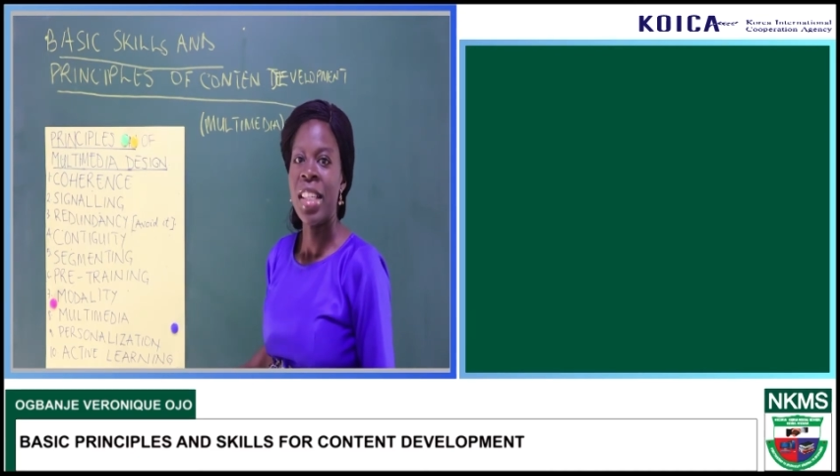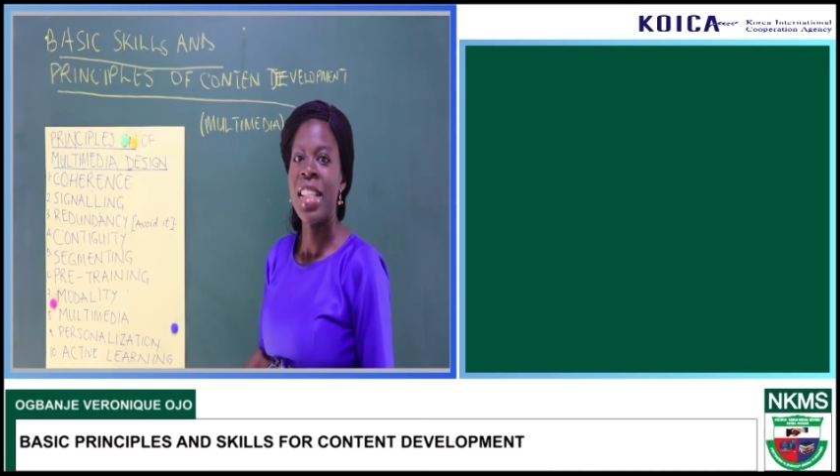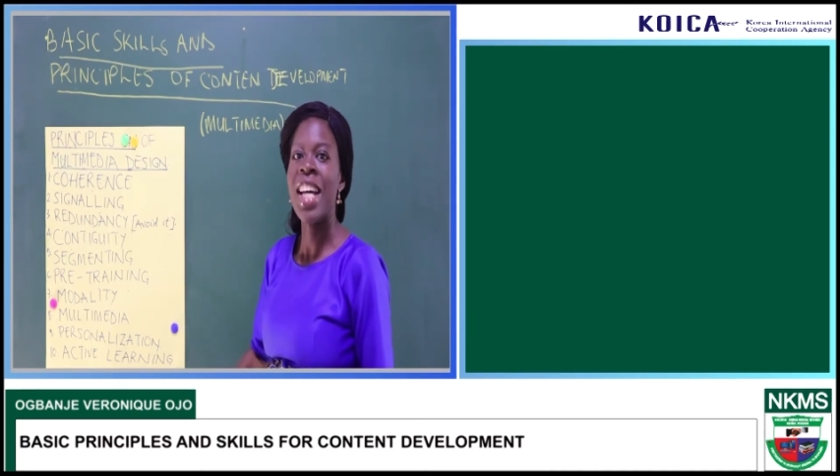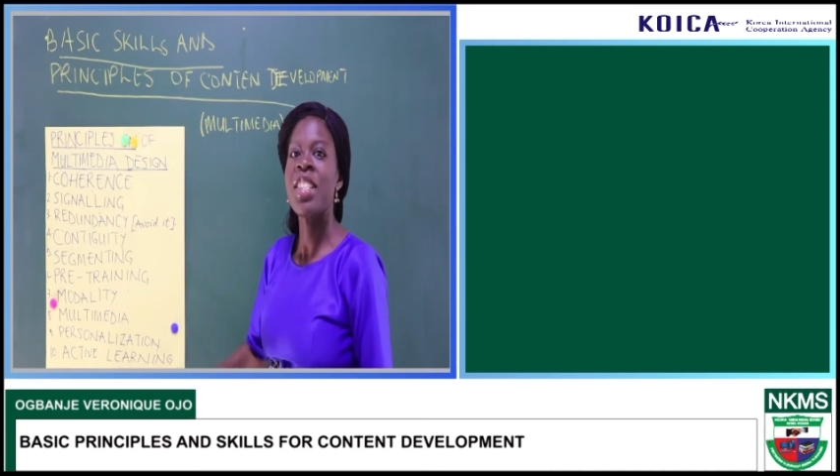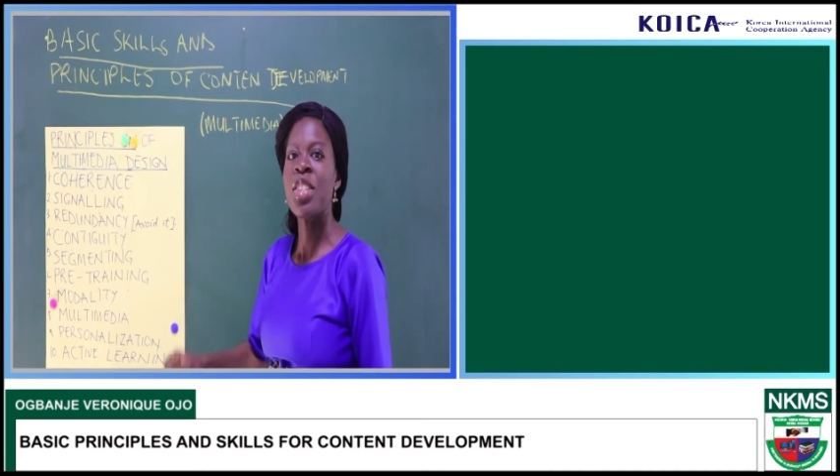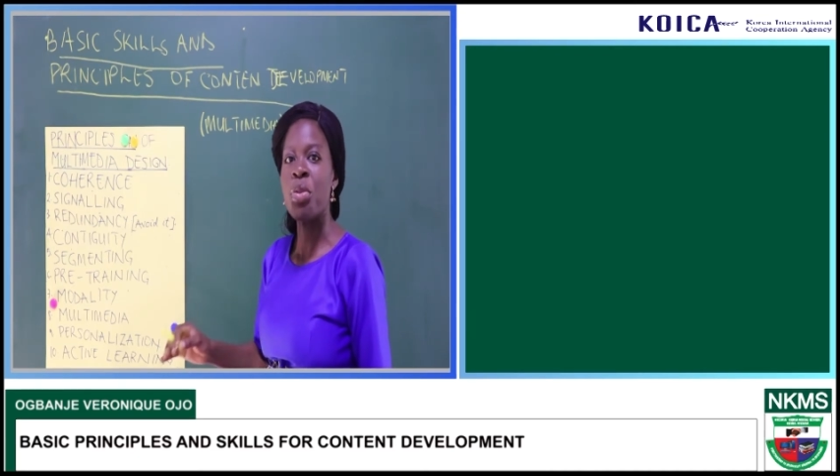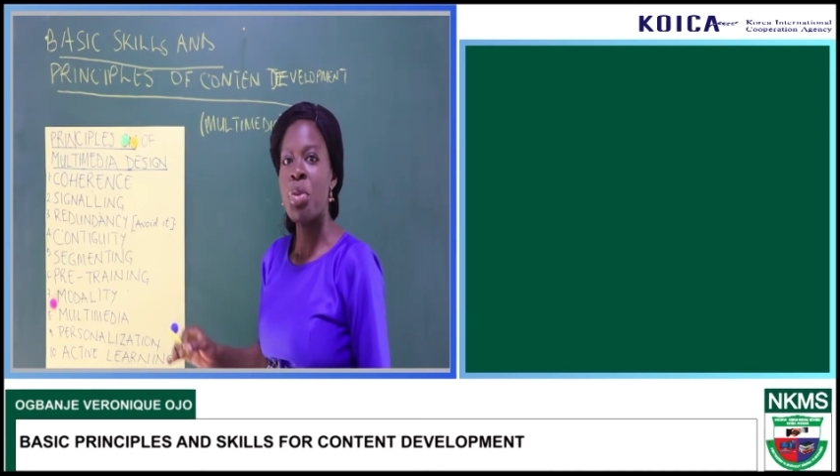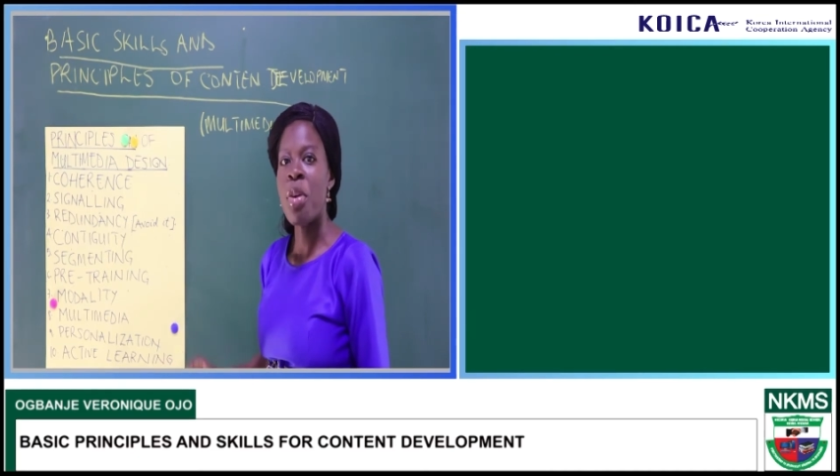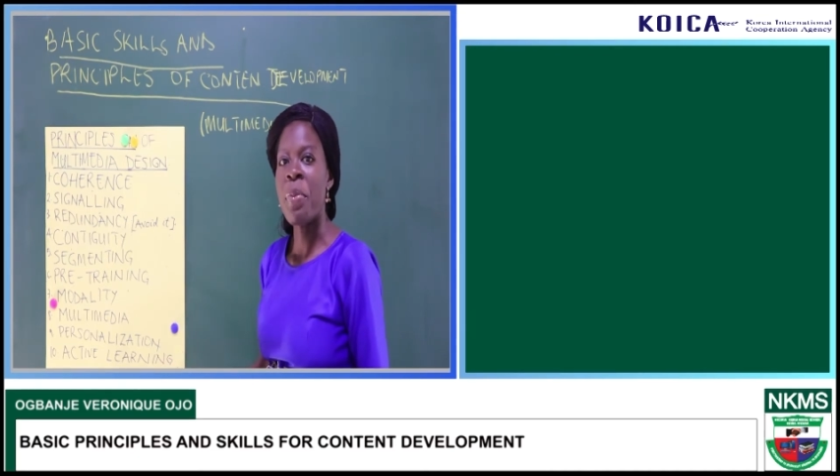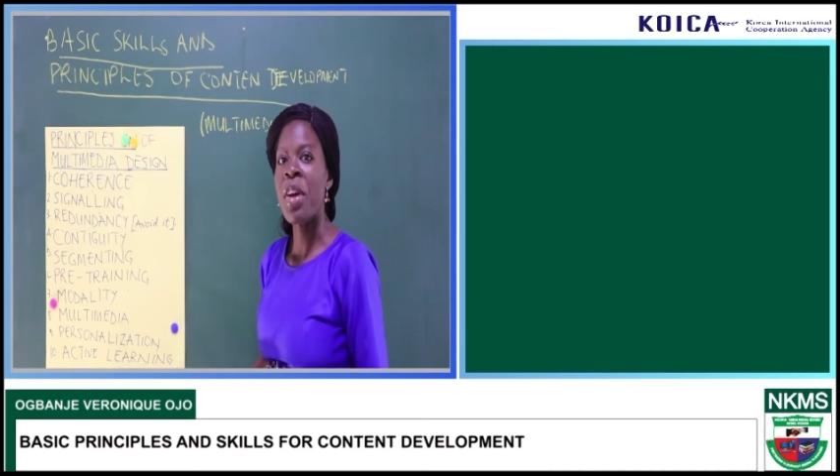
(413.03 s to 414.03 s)
That is
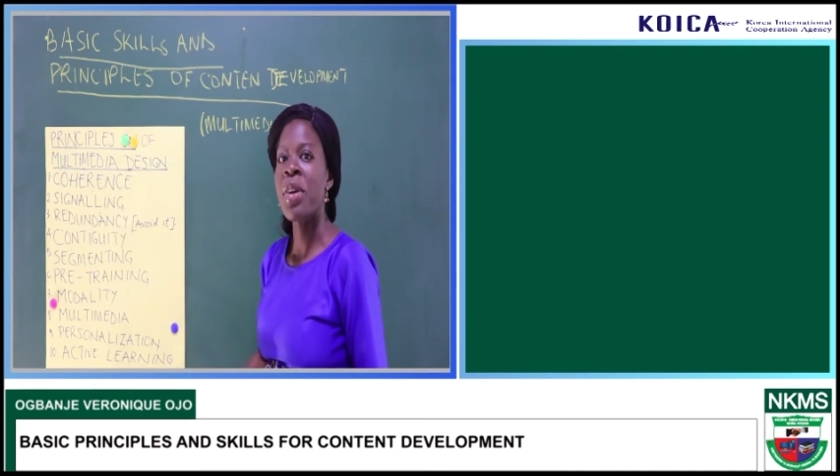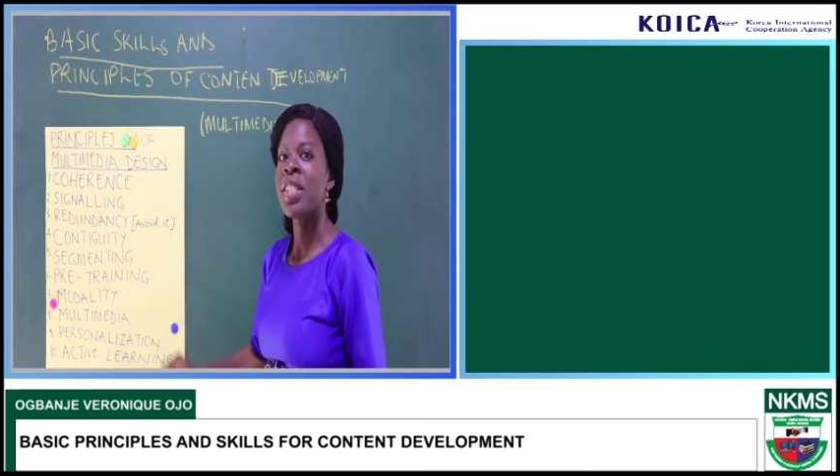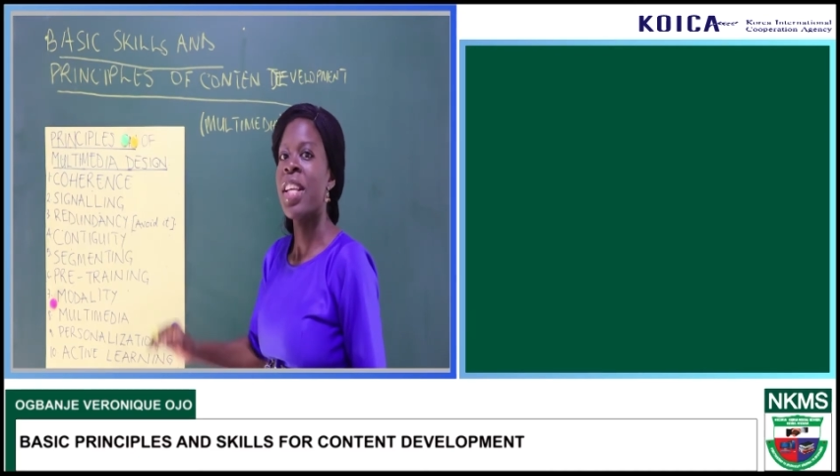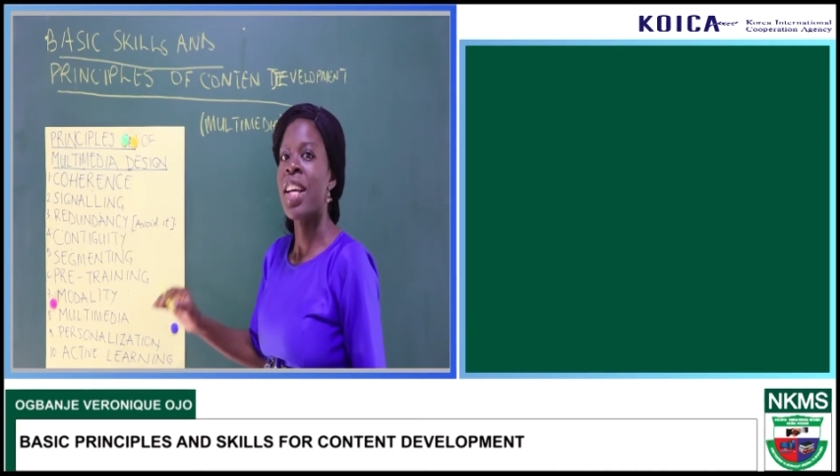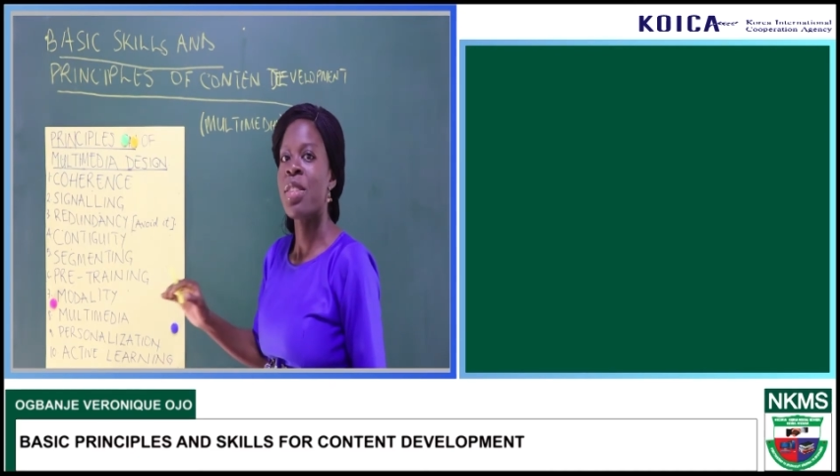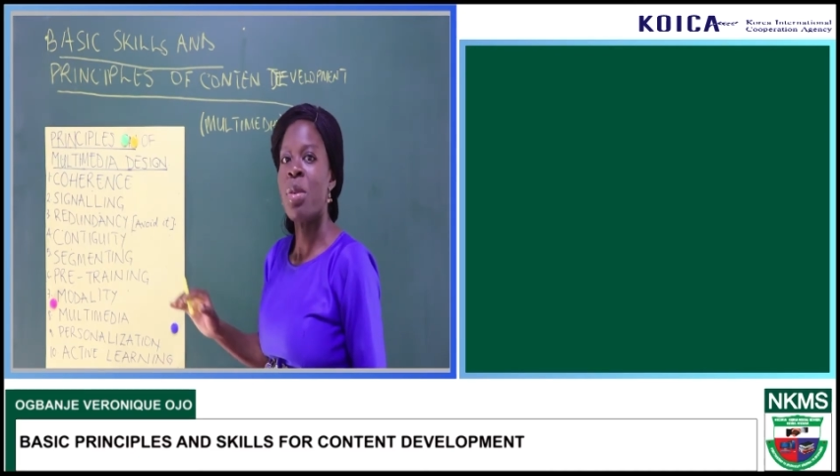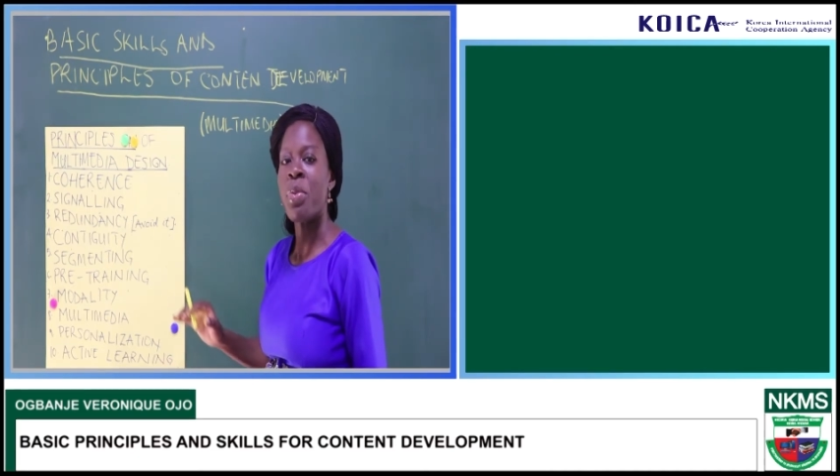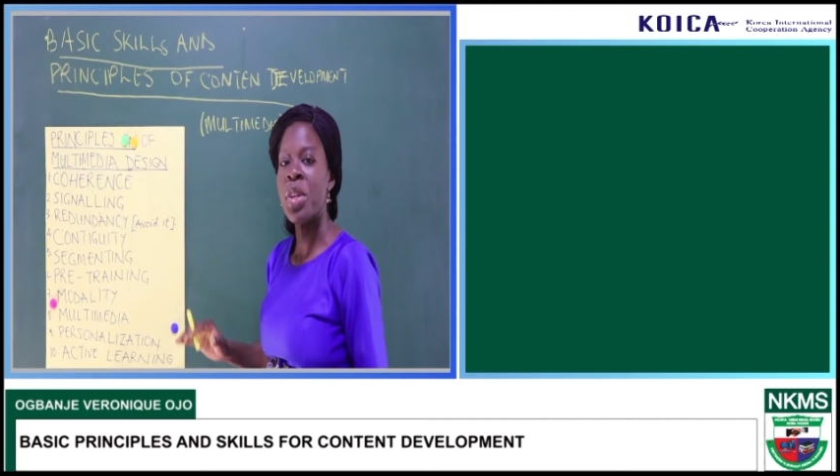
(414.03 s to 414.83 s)
wrong because there are some